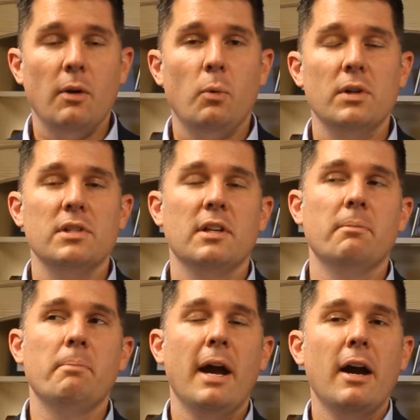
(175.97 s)
what's
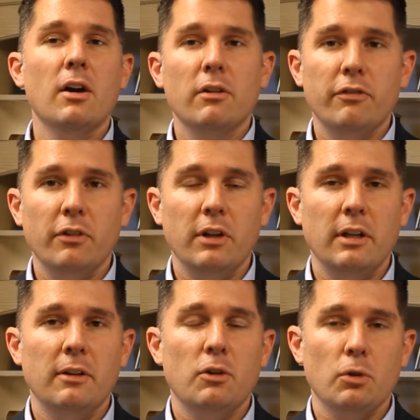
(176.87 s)

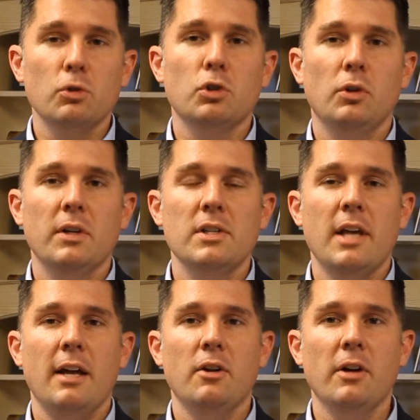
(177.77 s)
imperatively crucial is
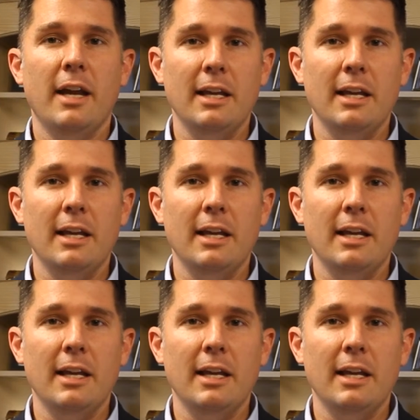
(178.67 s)
that your